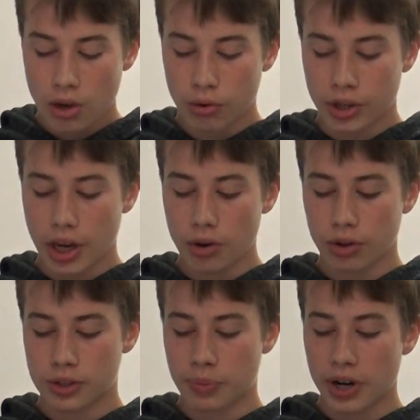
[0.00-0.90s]
who get
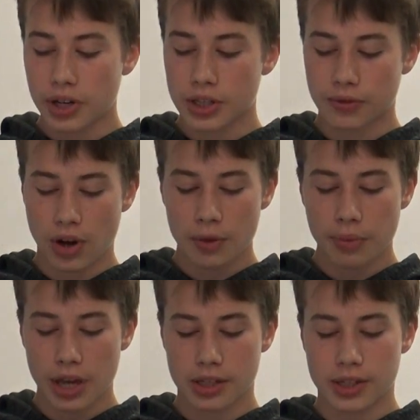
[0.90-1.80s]
on spider's web
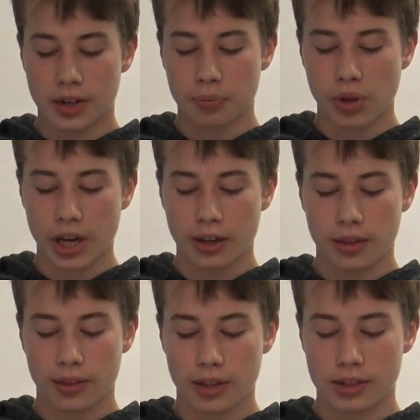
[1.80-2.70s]
and start plucking
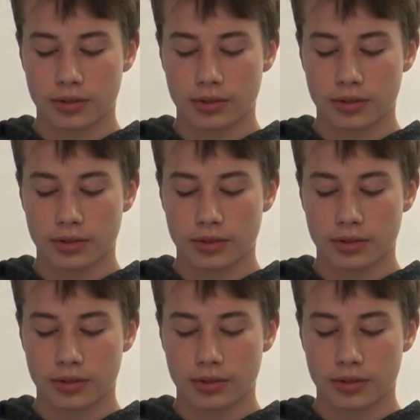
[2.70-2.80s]
the